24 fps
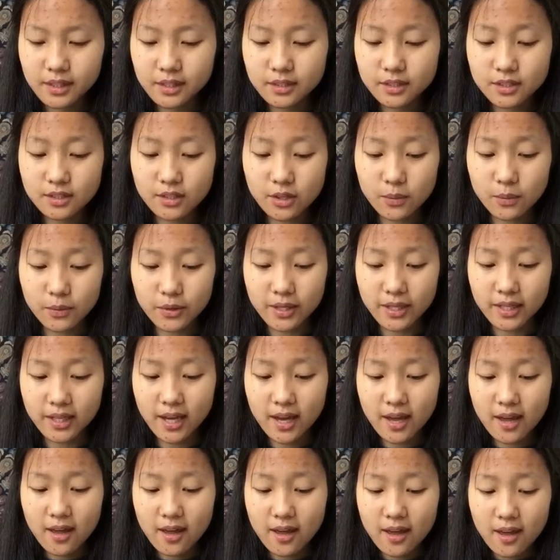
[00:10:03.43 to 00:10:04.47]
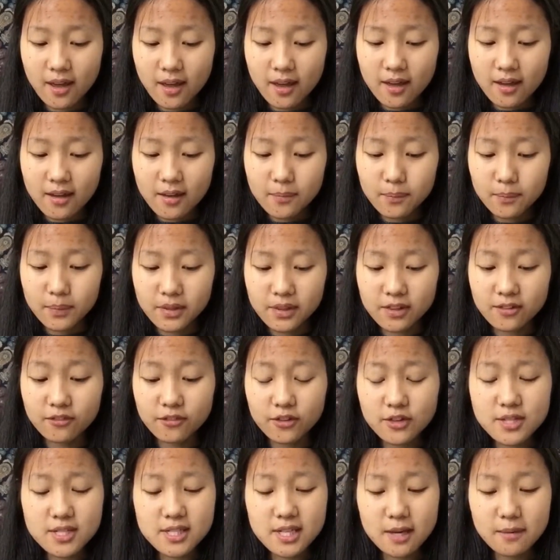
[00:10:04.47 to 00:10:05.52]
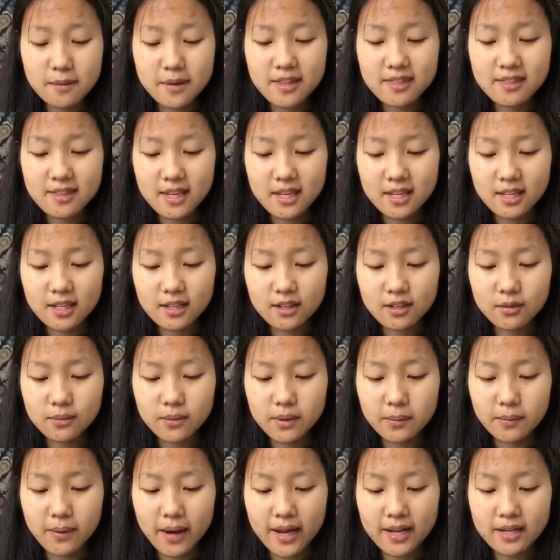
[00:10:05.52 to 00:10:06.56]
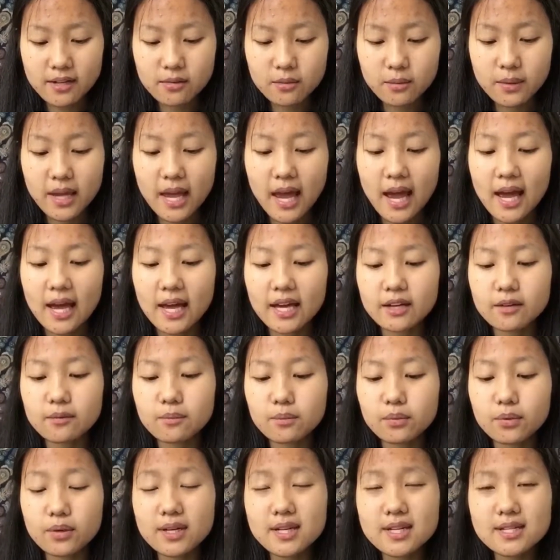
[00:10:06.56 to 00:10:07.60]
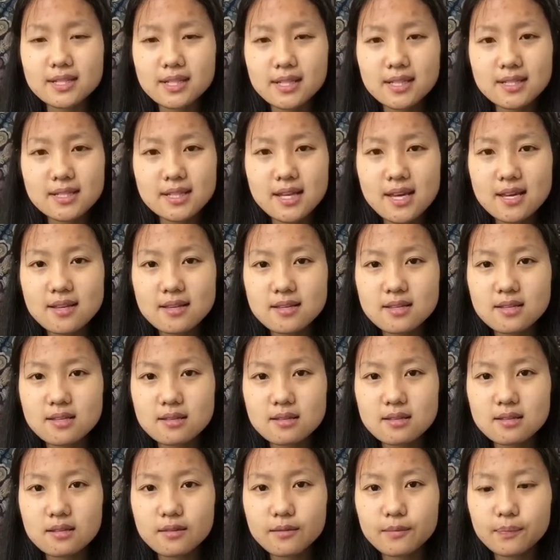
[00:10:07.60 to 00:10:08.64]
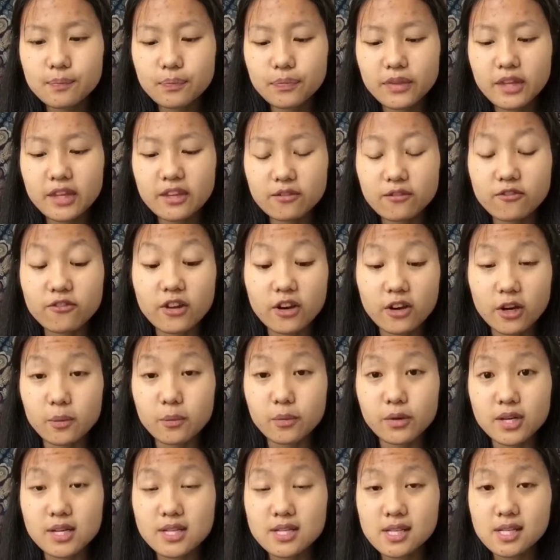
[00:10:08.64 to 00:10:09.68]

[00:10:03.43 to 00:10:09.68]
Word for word: So pretty. But the first time I think we went, we had pretty sunsets, like very pretty